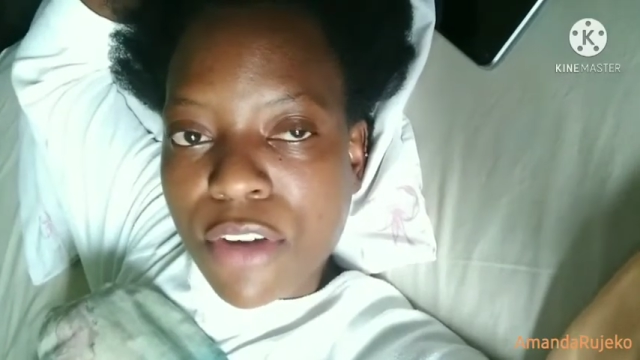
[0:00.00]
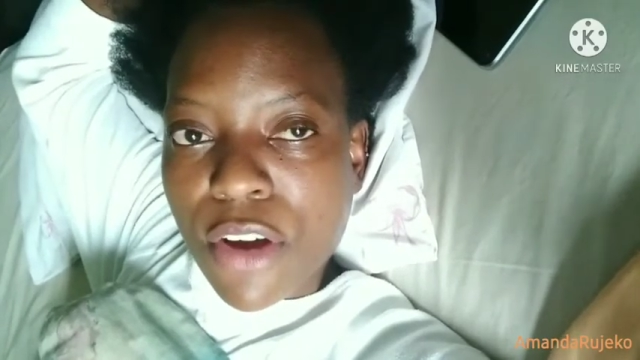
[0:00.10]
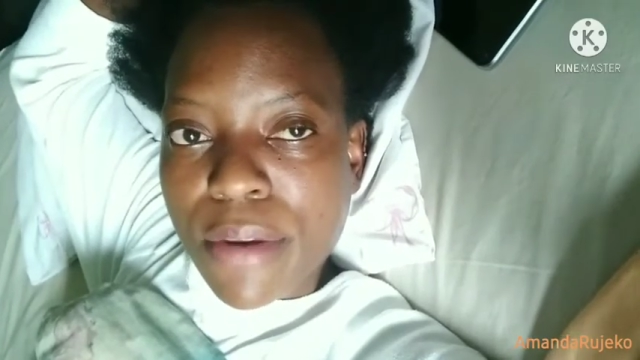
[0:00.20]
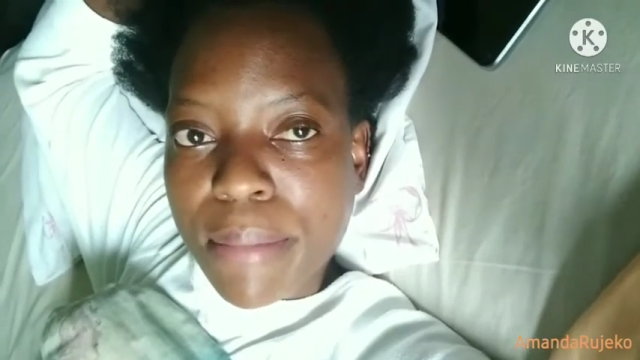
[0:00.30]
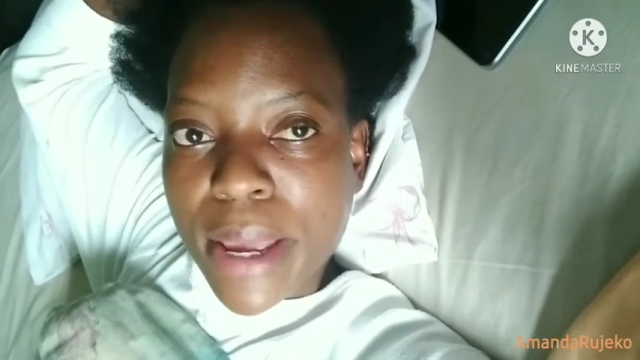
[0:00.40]

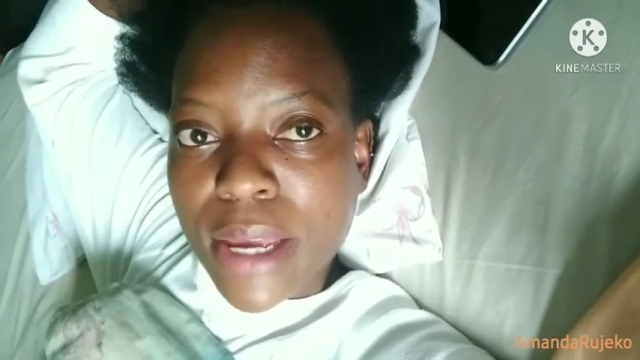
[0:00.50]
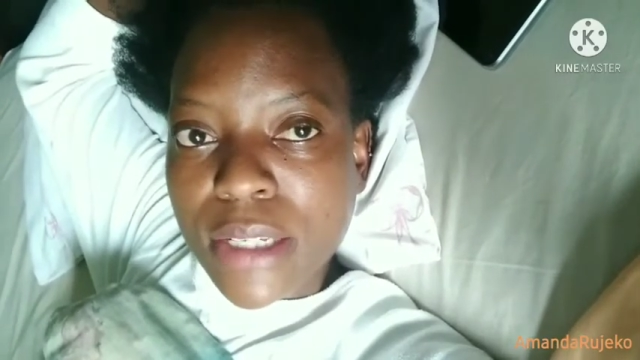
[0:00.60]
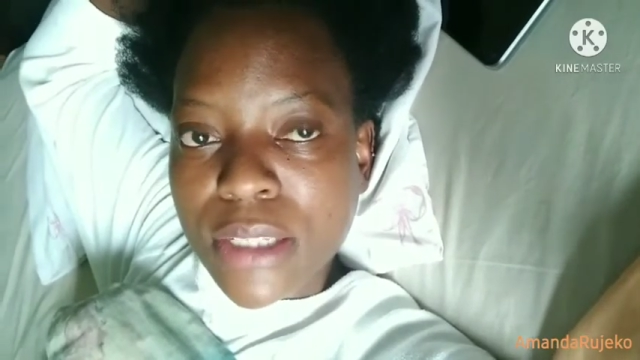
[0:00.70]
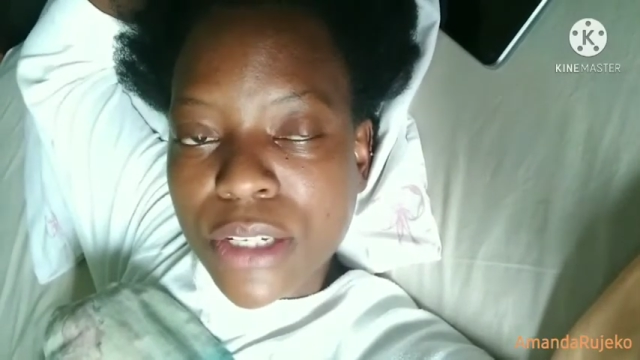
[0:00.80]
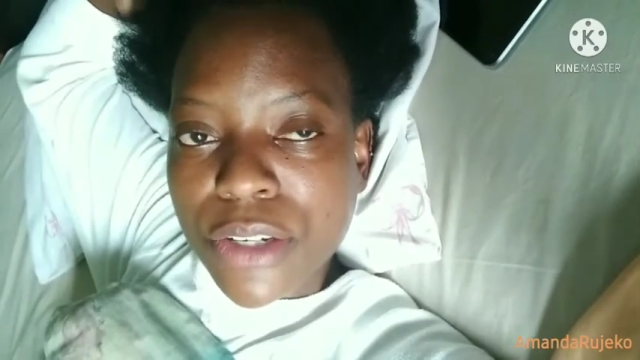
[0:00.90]
on my
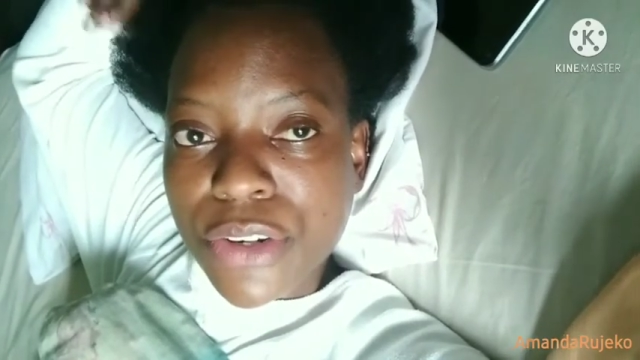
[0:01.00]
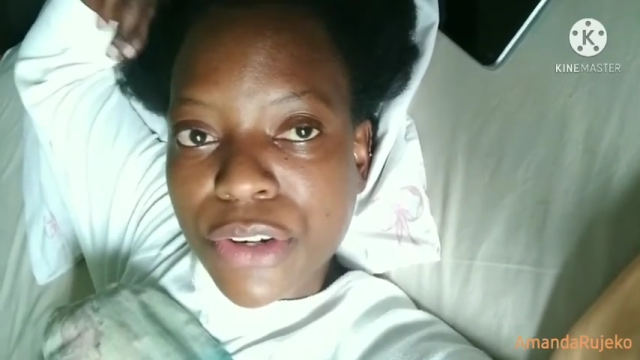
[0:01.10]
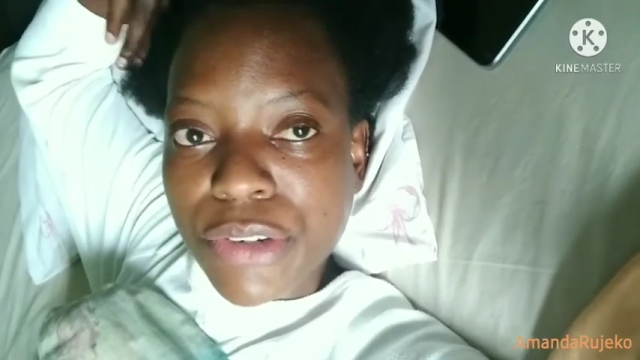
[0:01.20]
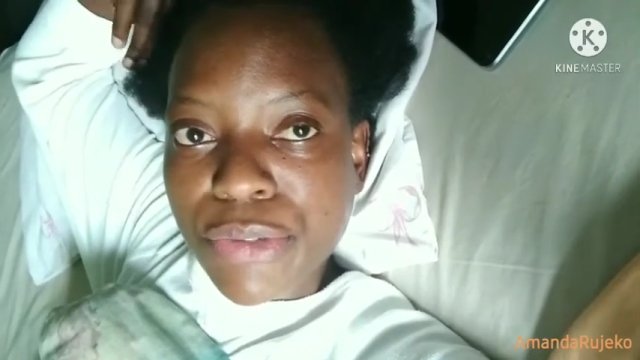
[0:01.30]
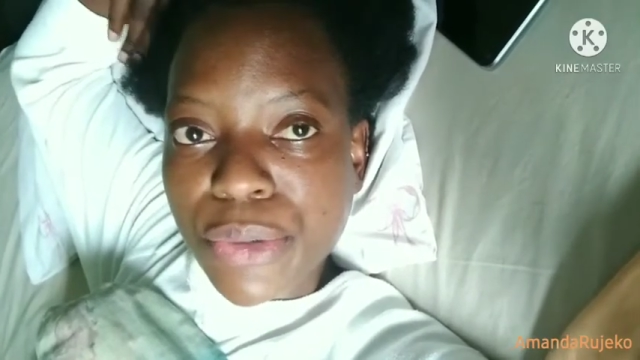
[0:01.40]

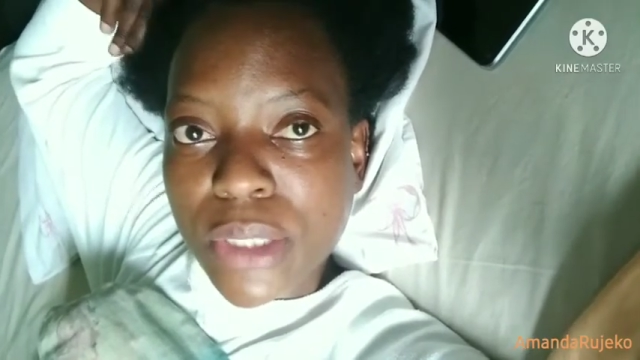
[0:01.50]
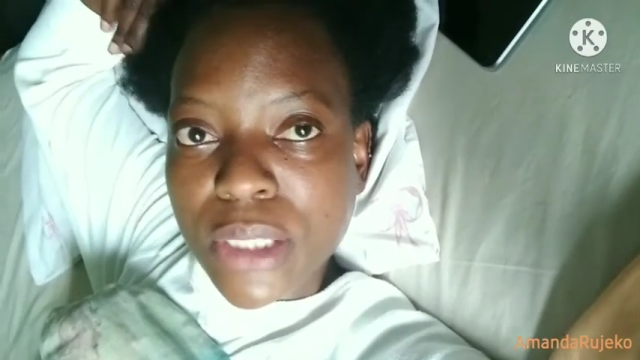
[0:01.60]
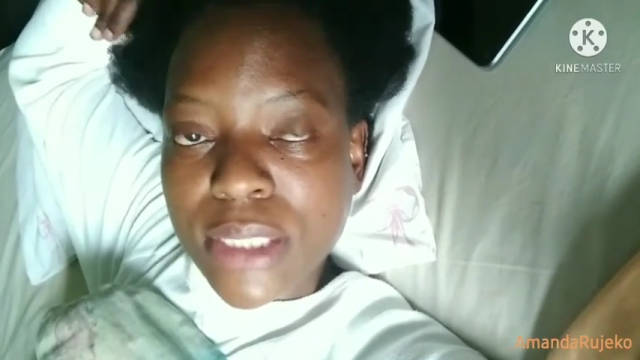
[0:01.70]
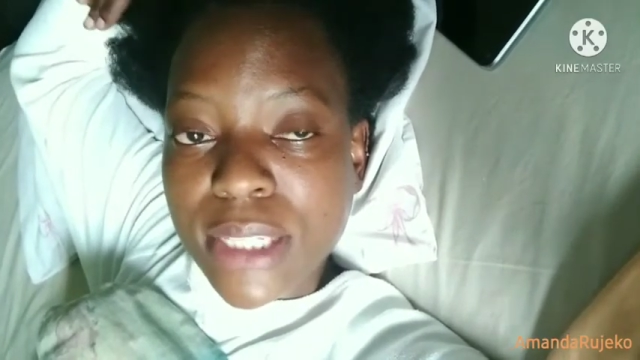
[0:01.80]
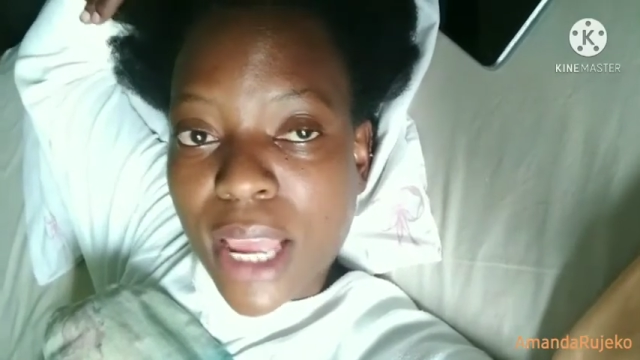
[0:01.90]
itinerary for the
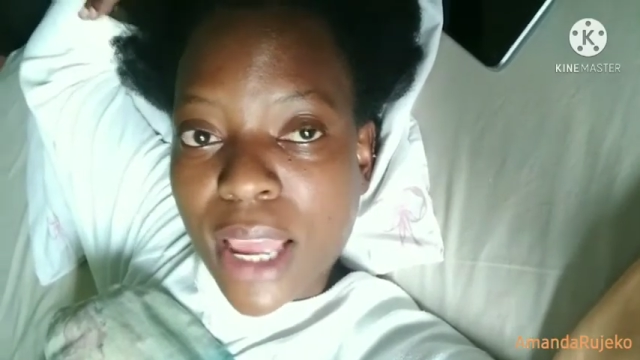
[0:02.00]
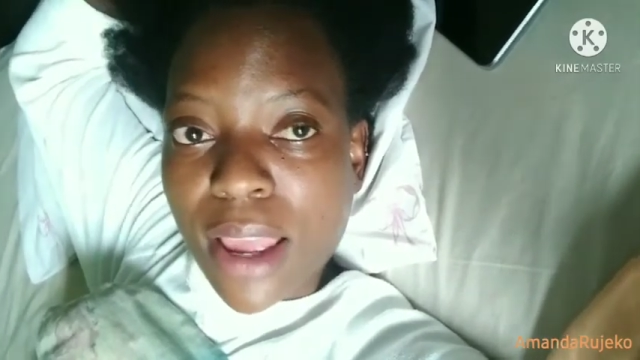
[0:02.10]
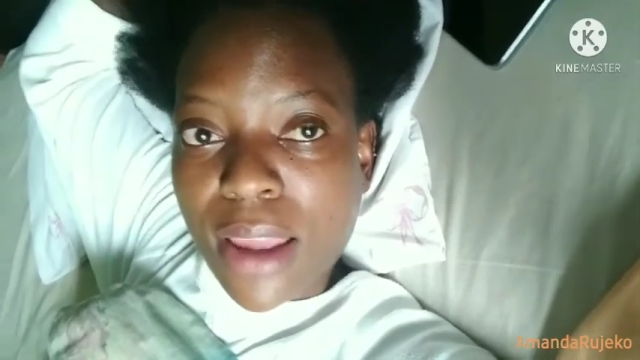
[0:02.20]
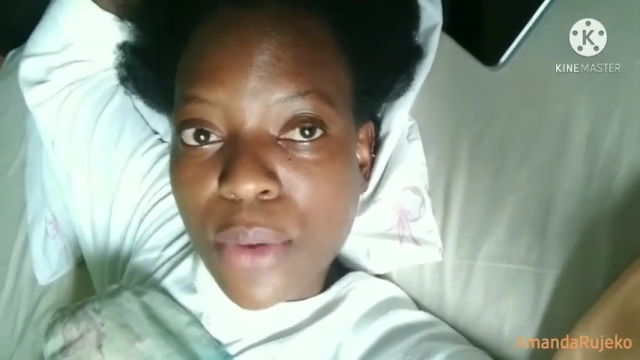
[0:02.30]
day,